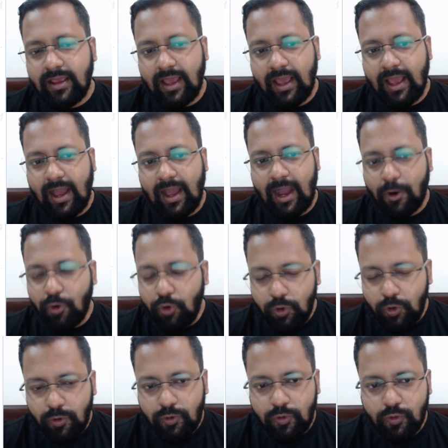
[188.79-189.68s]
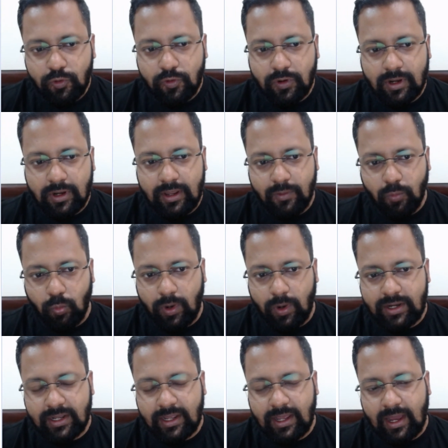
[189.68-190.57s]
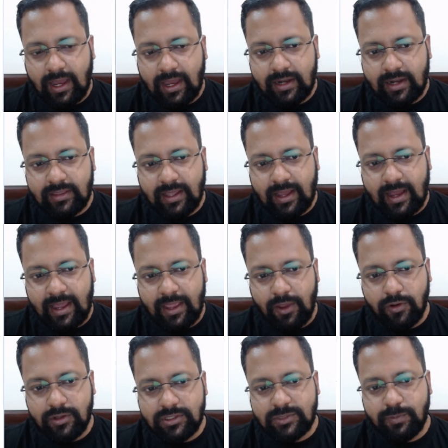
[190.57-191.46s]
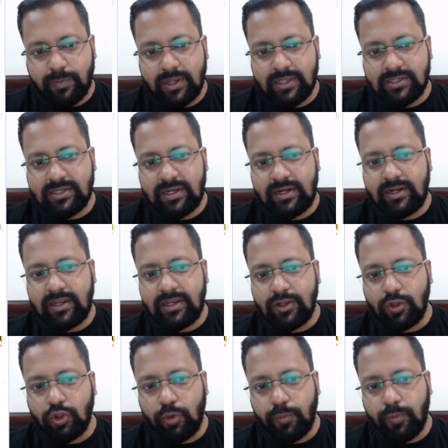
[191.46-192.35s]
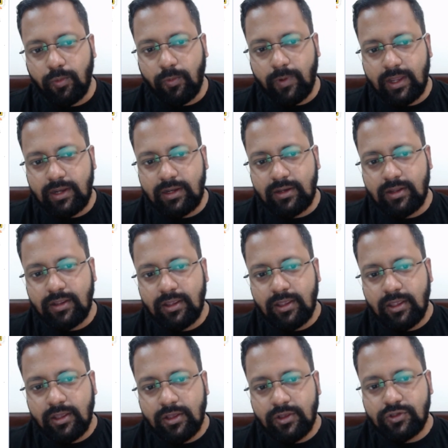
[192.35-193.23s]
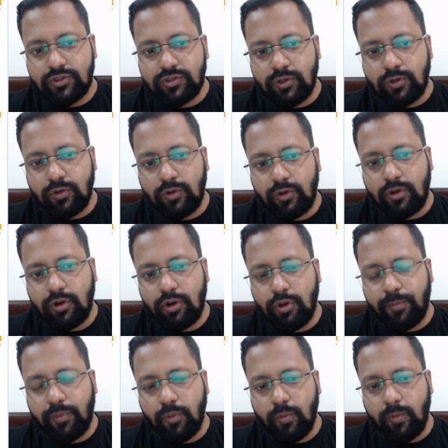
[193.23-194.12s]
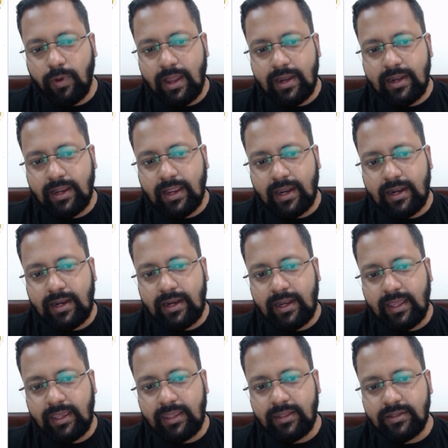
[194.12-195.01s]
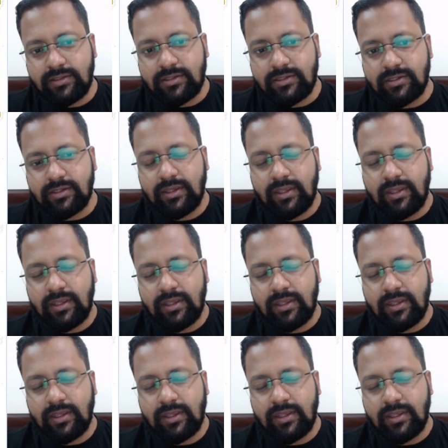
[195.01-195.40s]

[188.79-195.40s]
How do you, what are the ions present in group 1? So group 1 contains